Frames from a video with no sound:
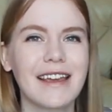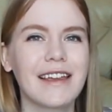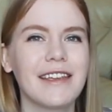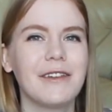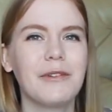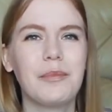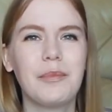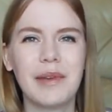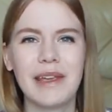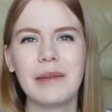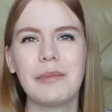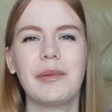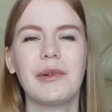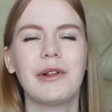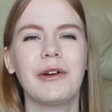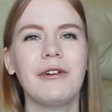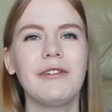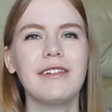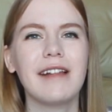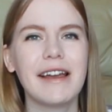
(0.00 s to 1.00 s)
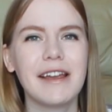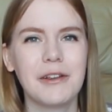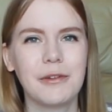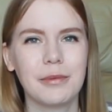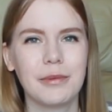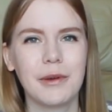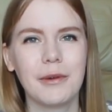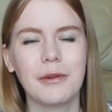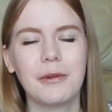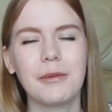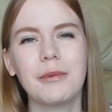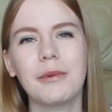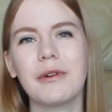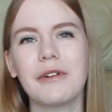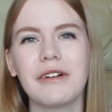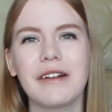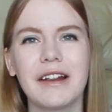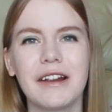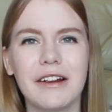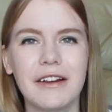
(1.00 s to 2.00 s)
You people who like Rogue
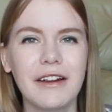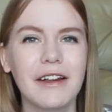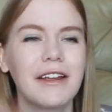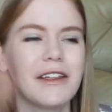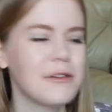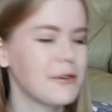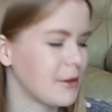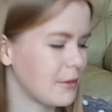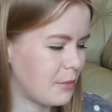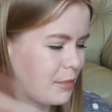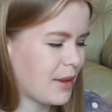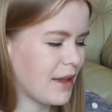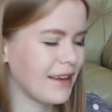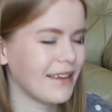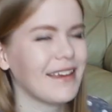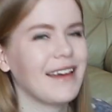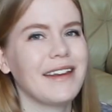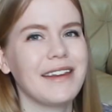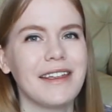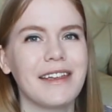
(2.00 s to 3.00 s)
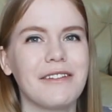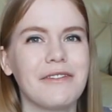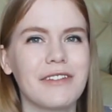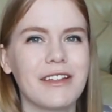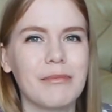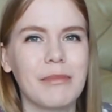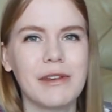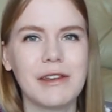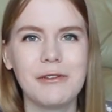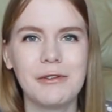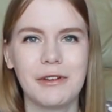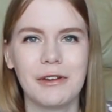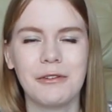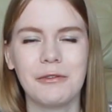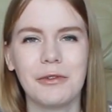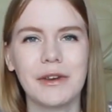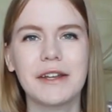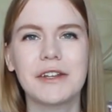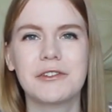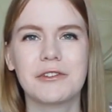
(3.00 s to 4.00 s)
Warrior, you can pick any of them and you
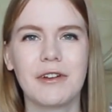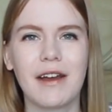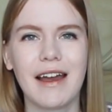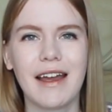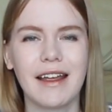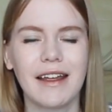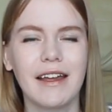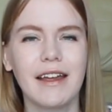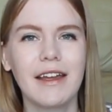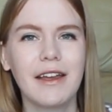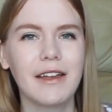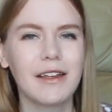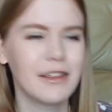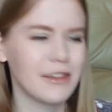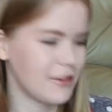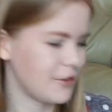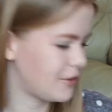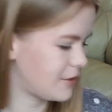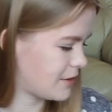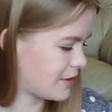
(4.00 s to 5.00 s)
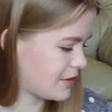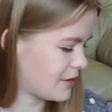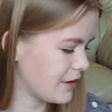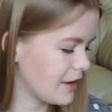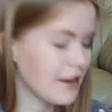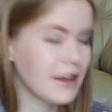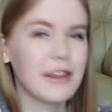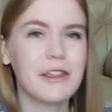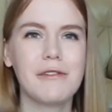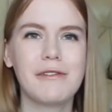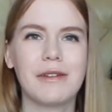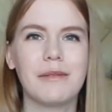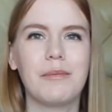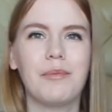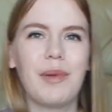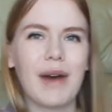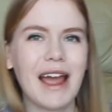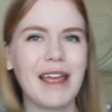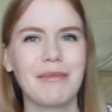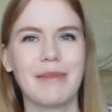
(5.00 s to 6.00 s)
can retry. You can
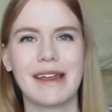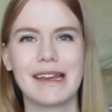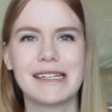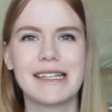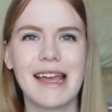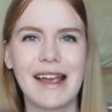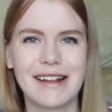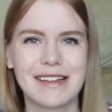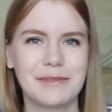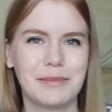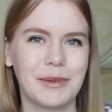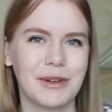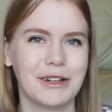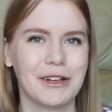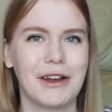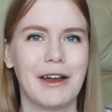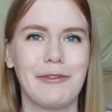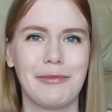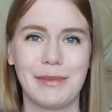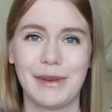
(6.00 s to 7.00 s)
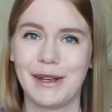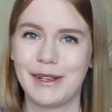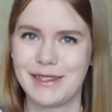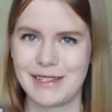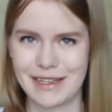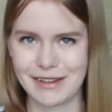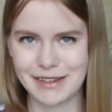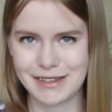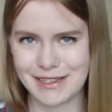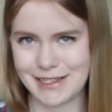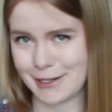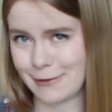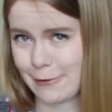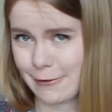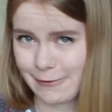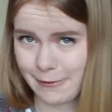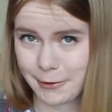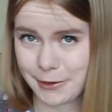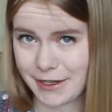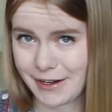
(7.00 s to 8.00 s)
buy my textbook off me. I'll sell it to you
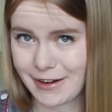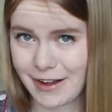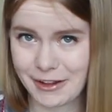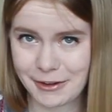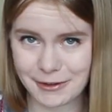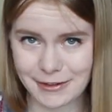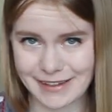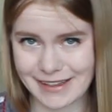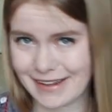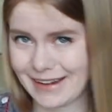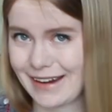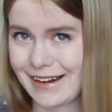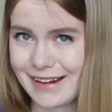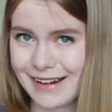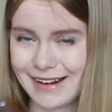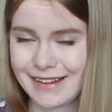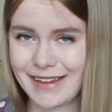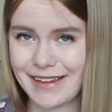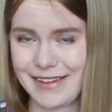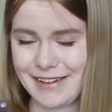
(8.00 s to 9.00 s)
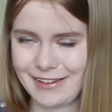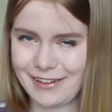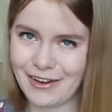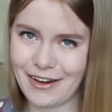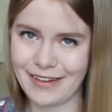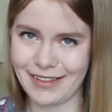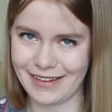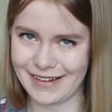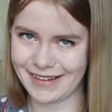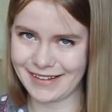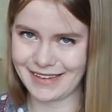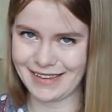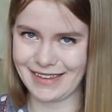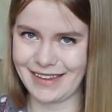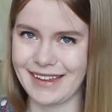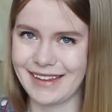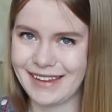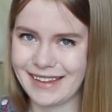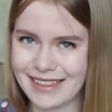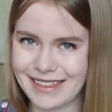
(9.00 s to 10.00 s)
for $40 Canadian. That's a lot less
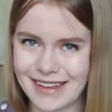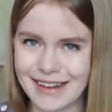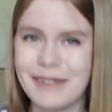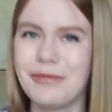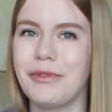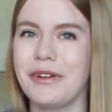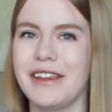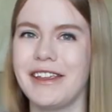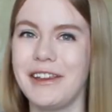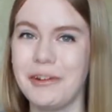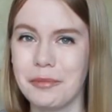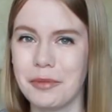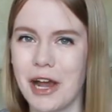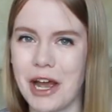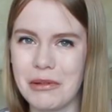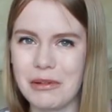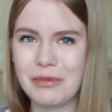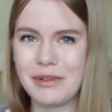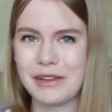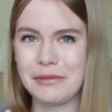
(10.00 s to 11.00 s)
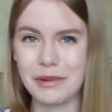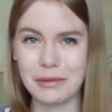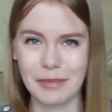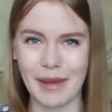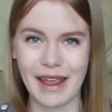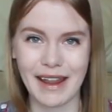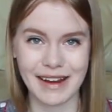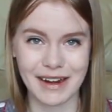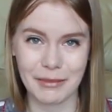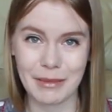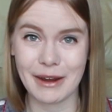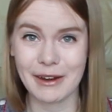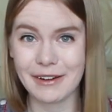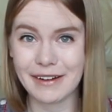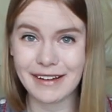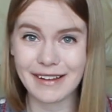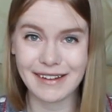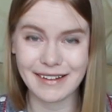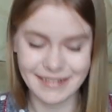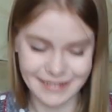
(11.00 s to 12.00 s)
than what you probably would pay in
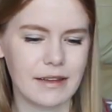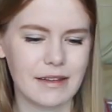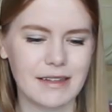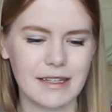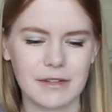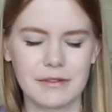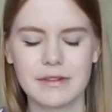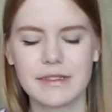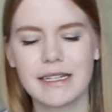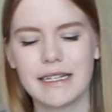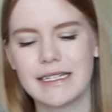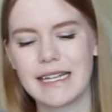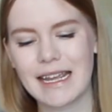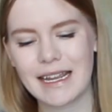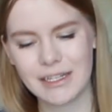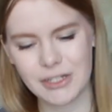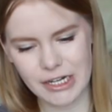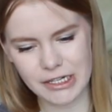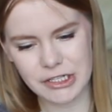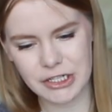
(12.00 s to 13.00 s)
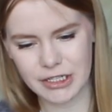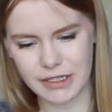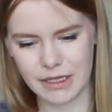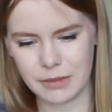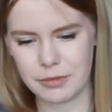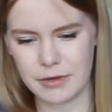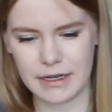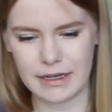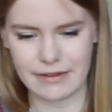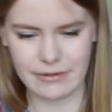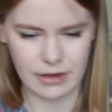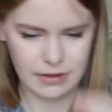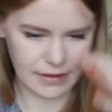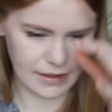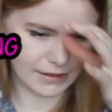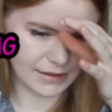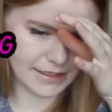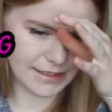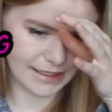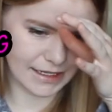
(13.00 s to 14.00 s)
America. So to tangentially bring
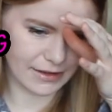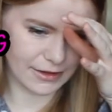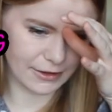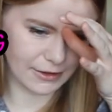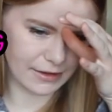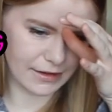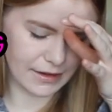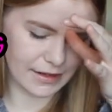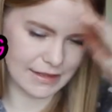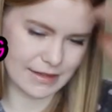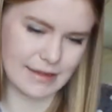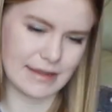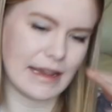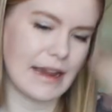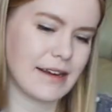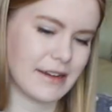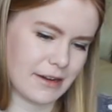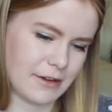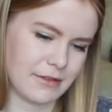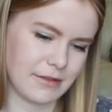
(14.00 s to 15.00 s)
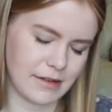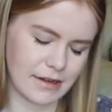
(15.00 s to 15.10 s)
everything together, it's a side note.